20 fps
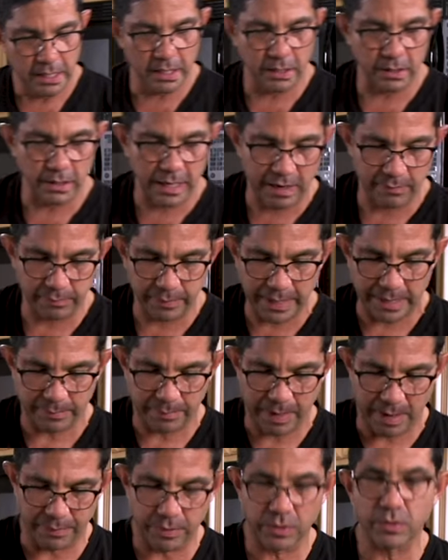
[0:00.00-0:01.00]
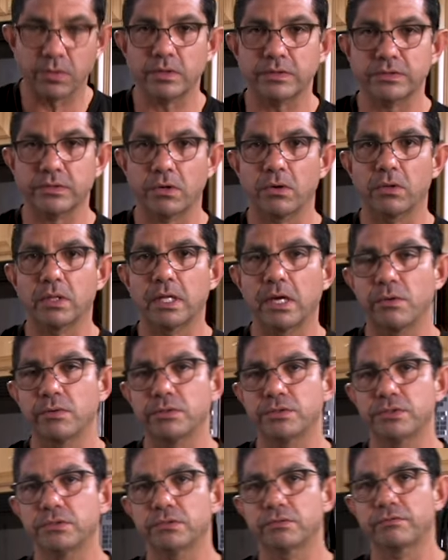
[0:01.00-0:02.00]
Here I have black peppercorns whole. I
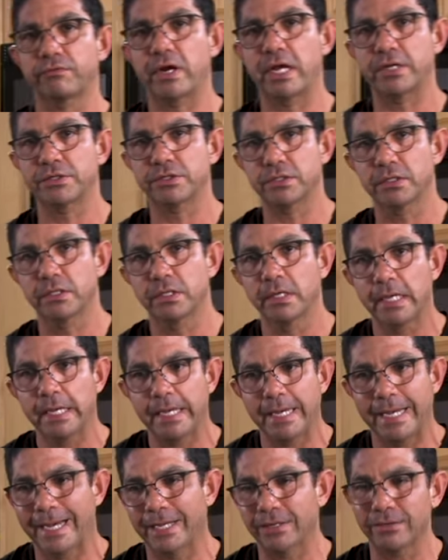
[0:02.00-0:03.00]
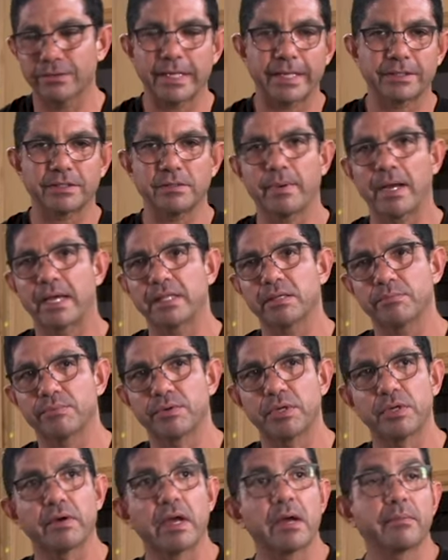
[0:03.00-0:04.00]
always use fresh. I don't like to buy them
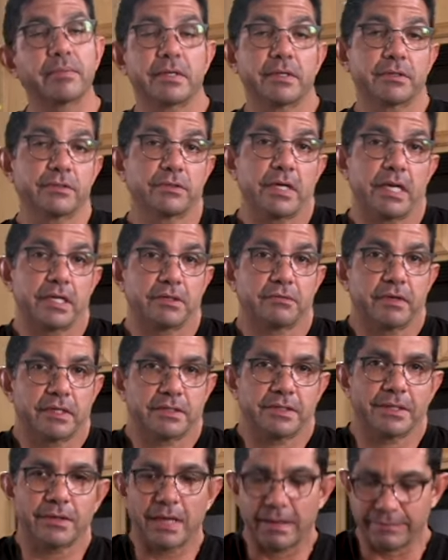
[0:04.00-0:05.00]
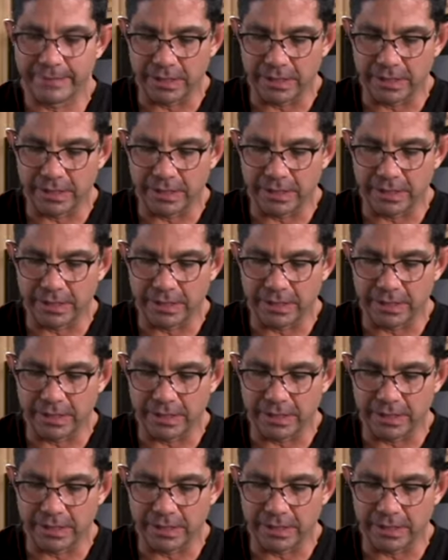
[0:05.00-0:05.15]
pre-ground because they're not as fresh. They don't have